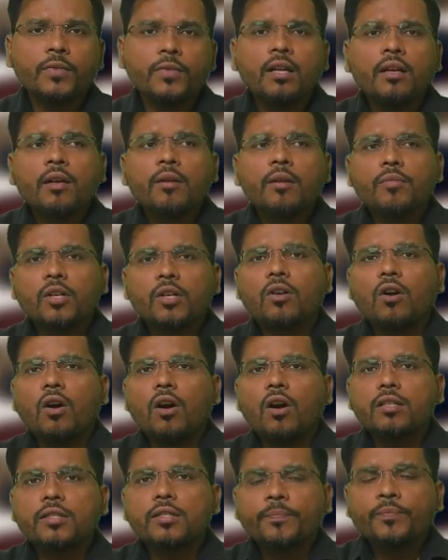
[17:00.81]
Because
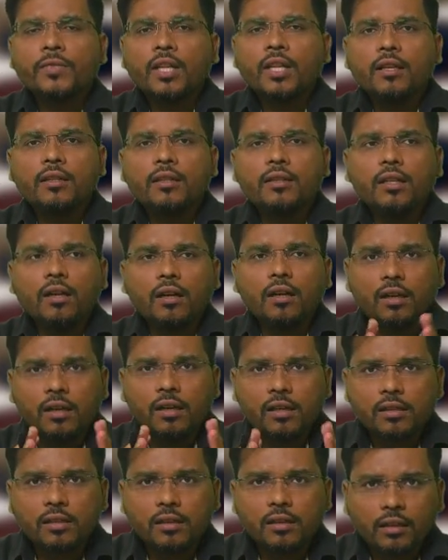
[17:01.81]
the
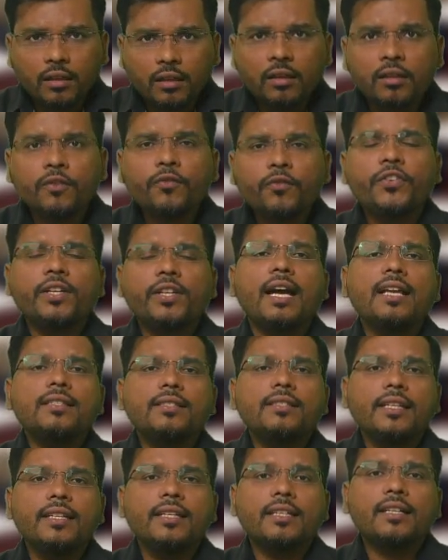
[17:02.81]
unearned finance
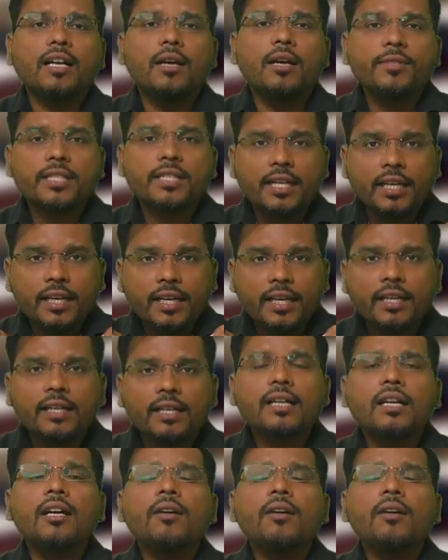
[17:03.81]
income is the income